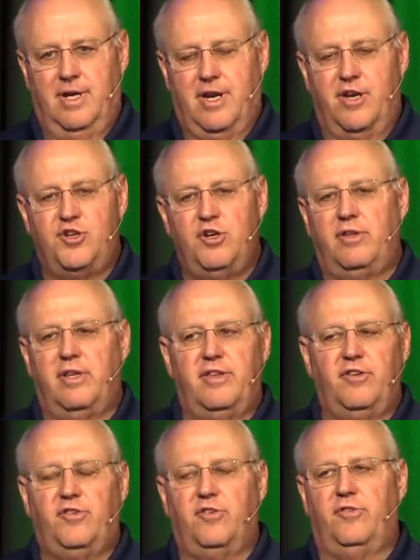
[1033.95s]
Because you,
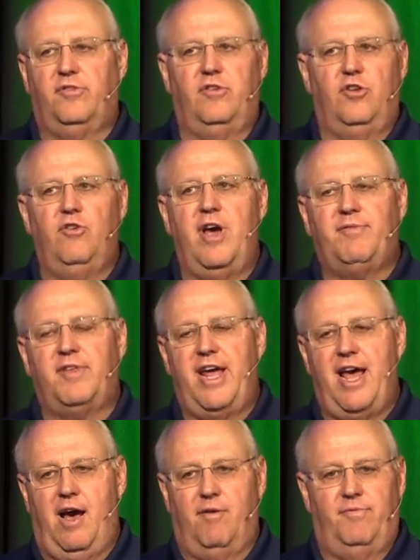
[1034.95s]
this is, you have to
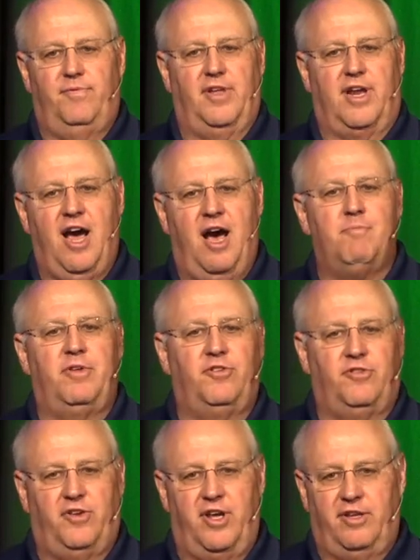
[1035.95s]
have the common
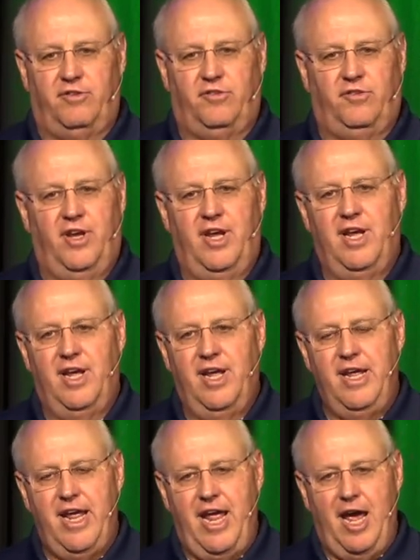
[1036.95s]
sense
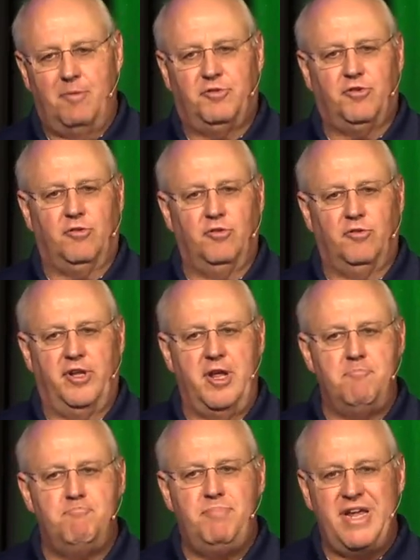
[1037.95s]
absolutely
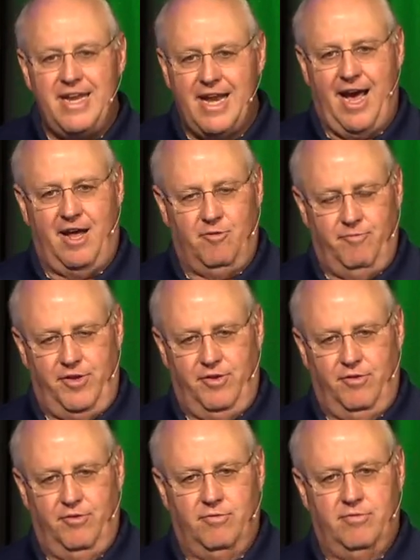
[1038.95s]
beat out of
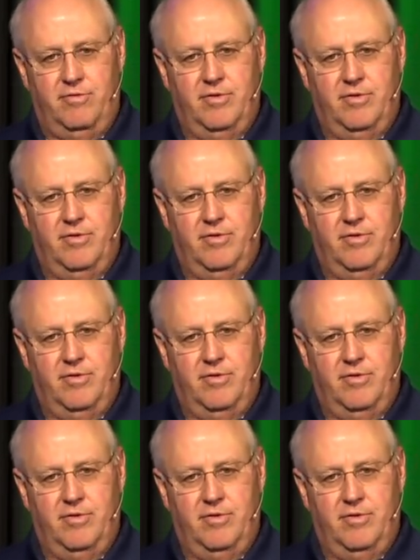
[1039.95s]
you